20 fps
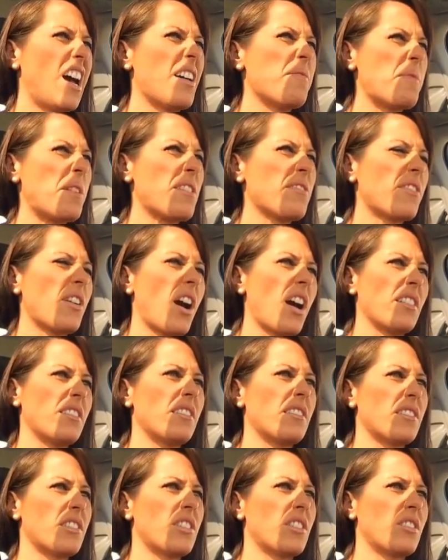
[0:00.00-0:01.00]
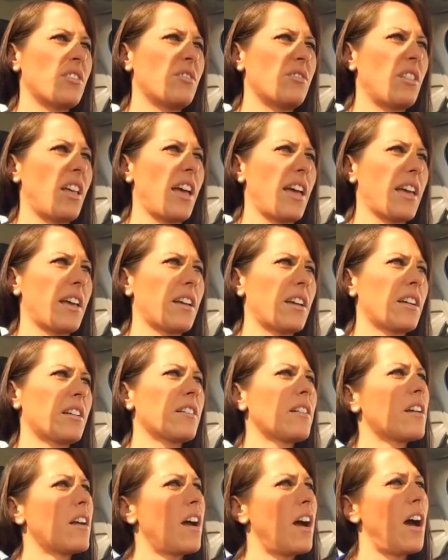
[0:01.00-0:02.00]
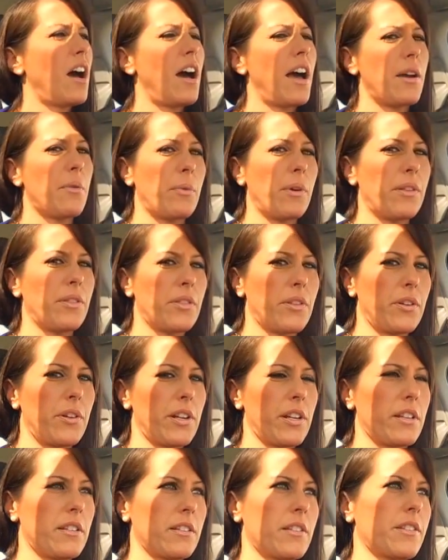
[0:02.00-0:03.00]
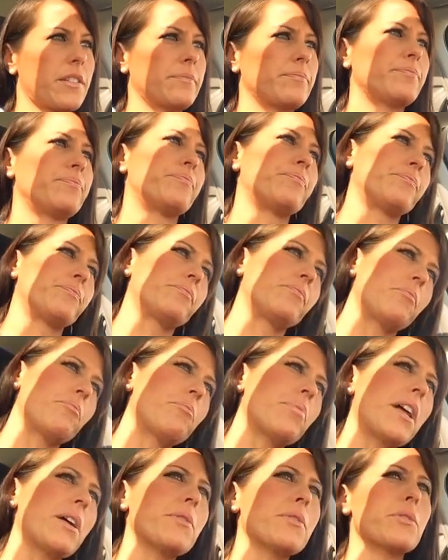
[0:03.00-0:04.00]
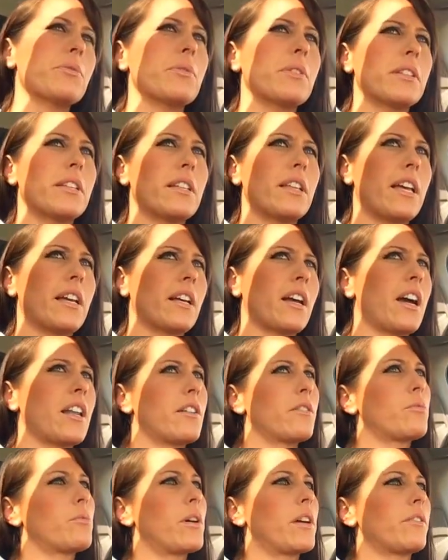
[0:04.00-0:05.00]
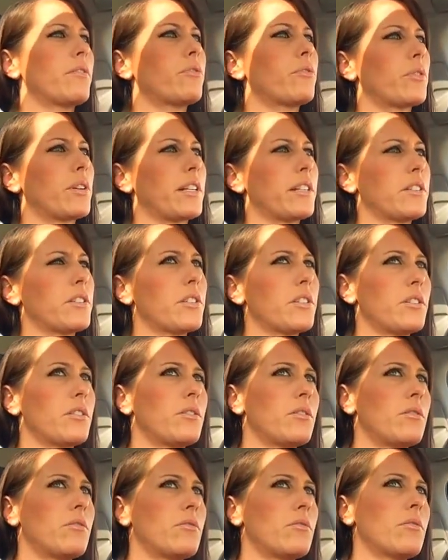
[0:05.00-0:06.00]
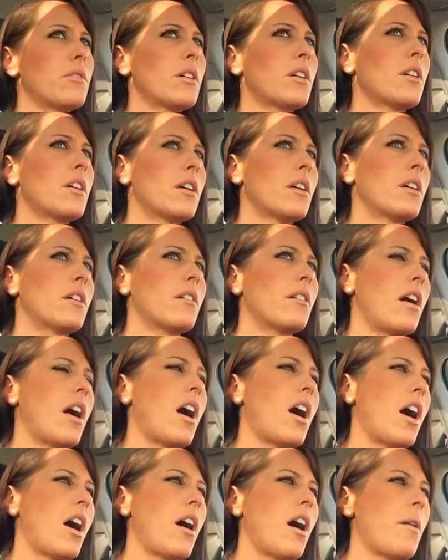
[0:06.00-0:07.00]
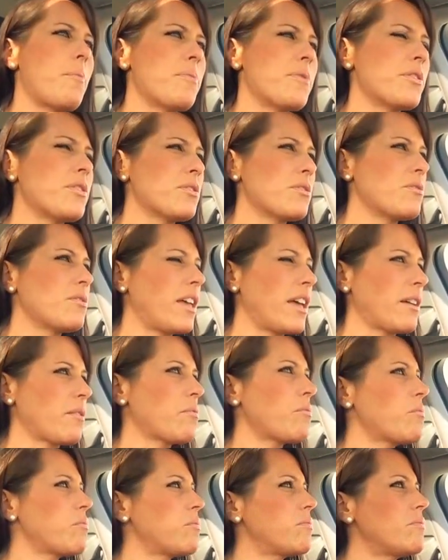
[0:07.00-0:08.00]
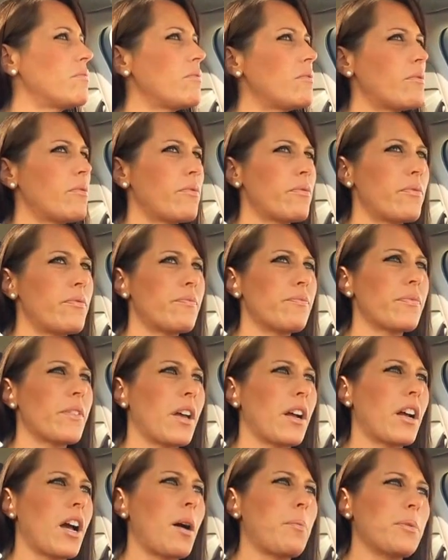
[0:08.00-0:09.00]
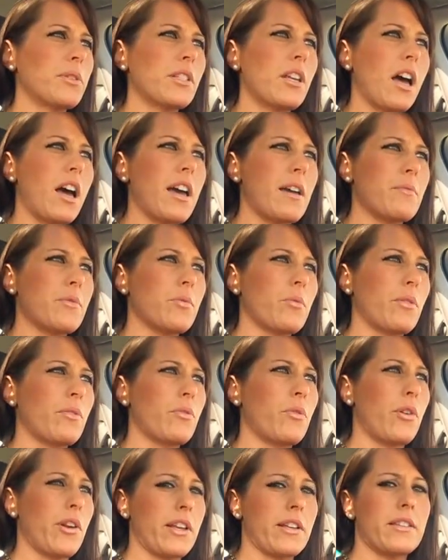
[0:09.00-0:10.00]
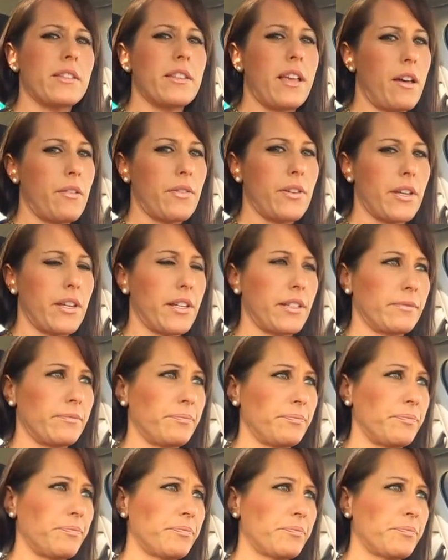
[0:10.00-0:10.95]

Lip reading: have gotten to like high 130s, but I was really like kind of 142 up to like a couple times 147.